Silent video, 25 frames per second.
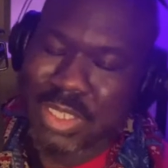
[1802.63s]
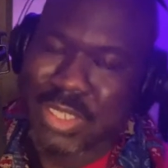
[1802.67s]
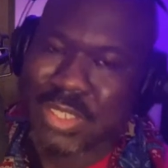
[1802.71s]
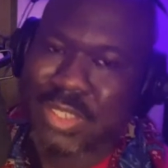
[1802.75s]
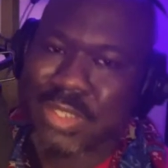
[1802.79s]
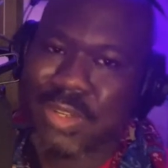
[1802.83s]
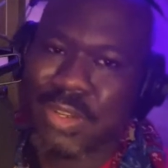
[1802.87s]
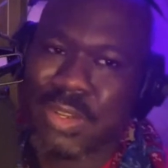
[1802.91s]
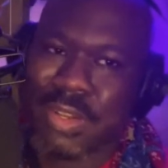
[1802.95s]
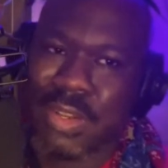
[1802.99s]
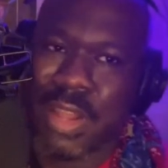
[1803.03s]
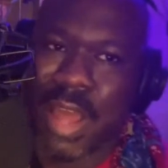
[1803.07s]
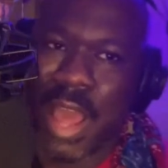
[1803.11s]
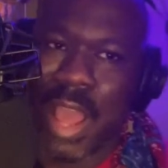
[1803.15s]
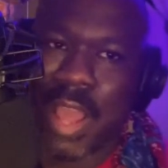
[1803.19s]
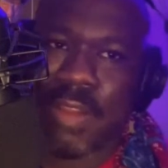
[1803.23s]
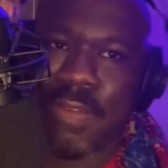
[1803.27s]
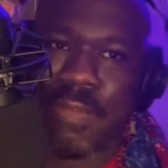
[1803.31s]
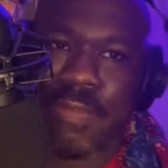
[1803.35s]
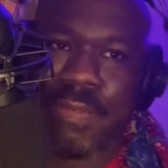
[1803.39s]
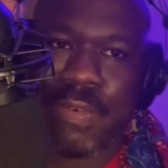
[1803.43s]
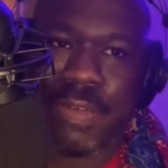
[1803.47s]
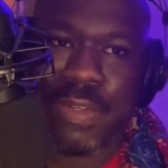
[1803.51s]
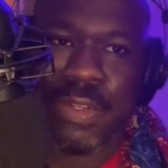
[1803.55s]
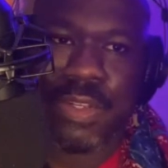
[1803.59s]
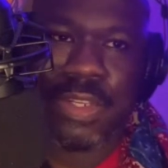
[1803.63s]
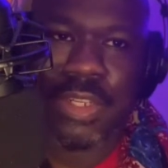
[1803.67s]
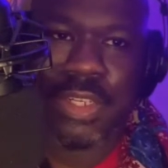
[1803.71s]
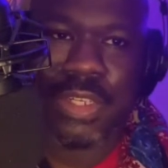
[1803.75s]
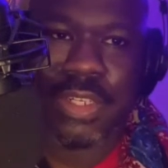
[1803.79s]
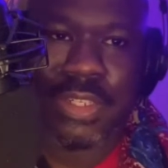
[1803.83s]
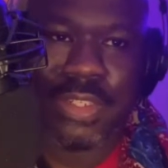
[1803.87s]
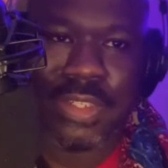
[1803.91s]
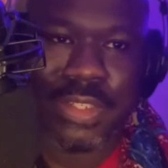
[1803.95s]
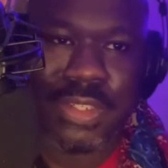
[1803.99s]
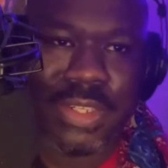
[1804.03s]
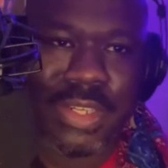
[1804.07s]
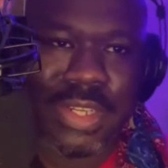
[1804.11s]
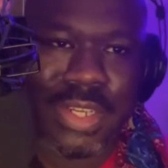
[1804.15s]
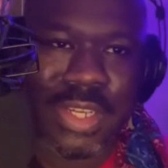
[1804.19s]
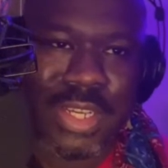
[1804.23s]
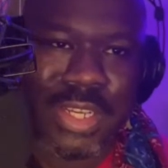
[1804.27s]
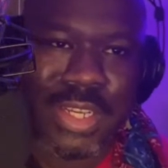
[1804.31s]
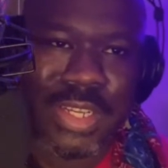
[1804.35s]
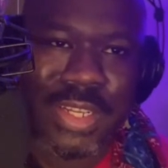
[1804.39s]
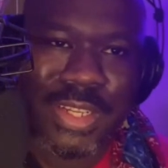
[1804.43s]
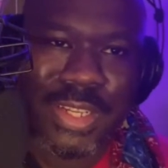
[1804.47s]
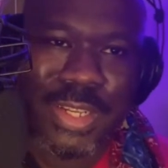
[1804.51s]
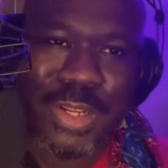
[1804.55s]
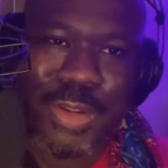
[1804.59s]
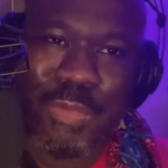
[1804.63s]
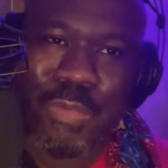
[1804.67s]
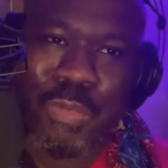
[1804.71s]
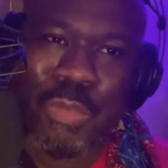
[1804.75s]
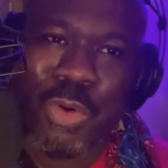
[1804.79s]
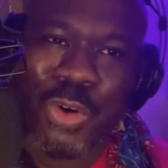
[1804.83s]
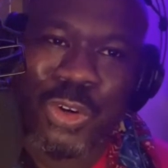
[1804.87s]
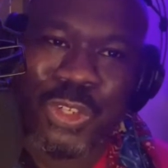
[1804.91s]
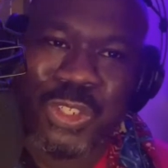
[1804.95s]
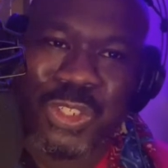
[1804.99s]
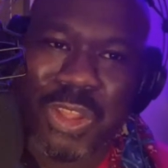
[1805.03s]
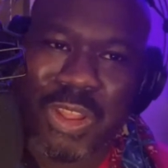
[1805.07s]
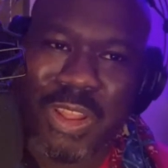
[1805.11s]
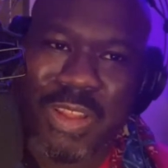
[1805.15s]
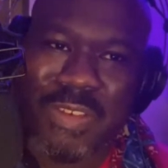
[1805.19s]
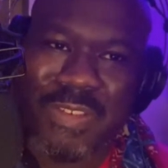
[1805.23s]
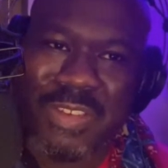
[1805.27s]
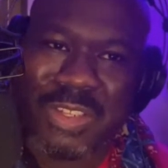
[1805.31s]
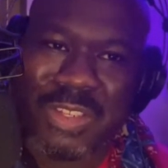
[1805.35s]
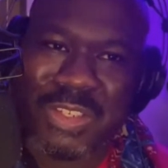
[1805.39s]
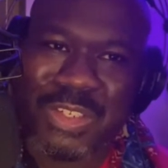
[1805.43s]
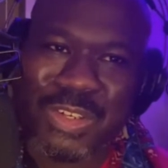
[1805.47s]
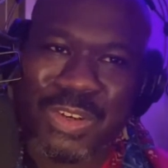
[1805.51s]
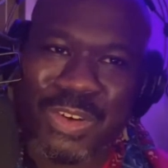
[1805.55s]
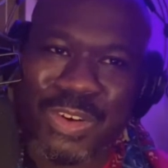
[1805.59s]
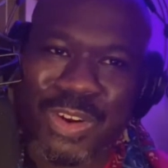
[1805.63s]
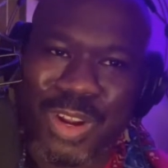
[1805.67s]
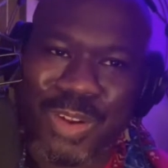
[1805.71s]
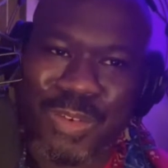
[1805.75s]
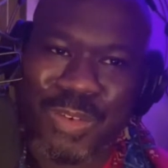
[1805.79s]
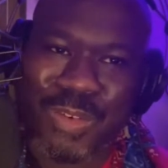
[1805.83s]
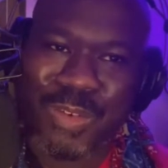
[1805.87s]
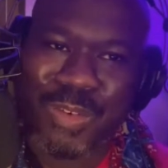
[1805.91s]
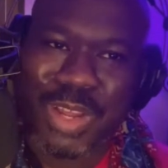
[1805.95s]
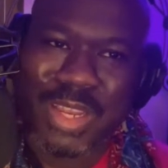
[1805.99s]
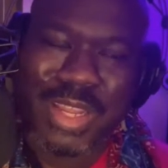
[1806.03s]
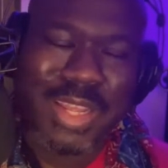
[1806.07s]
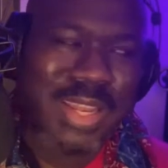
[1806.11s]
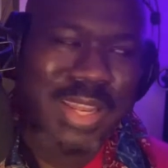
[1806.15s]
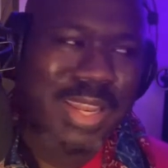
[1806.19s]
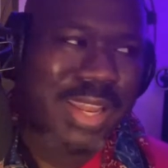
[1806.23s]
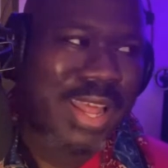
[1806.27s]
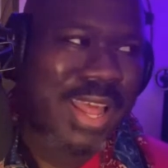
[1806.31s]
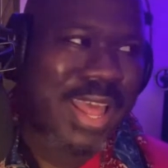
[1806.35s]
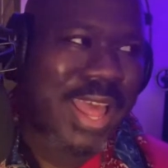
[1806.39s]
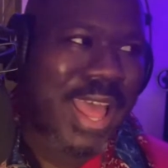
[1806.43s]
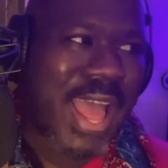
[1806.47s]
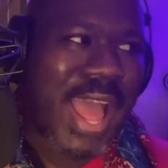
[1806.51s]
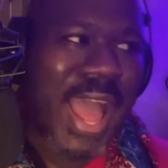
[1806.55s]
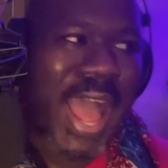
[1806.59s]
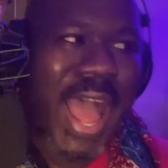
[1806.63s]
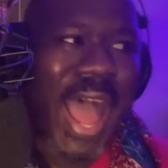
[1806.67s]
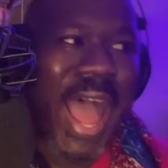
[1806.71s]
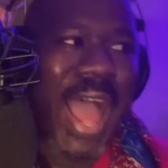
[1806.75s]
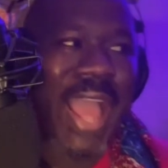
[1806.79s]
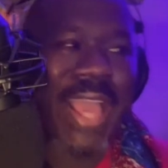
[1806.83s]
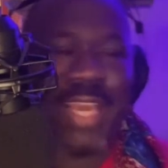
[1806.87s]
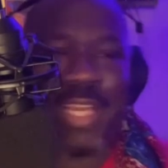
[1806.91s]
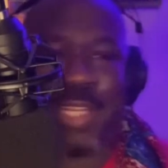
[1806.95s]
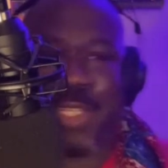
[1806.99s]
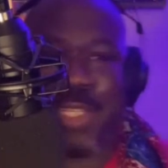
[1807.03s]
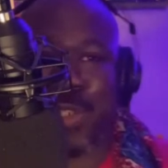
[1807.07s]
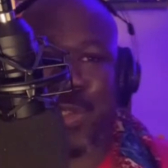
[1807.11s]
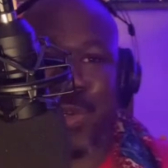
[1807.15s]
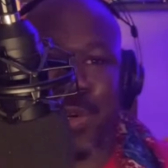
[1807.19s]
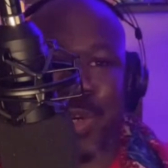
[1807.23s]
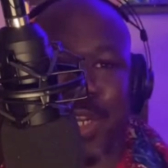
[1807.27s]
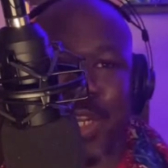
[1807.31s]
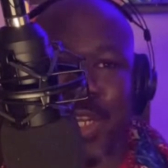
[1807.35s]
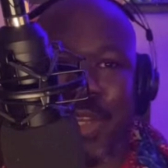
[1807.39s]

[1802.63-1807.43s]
a delightful little little morsel of a story, wasn't it? I enjoyed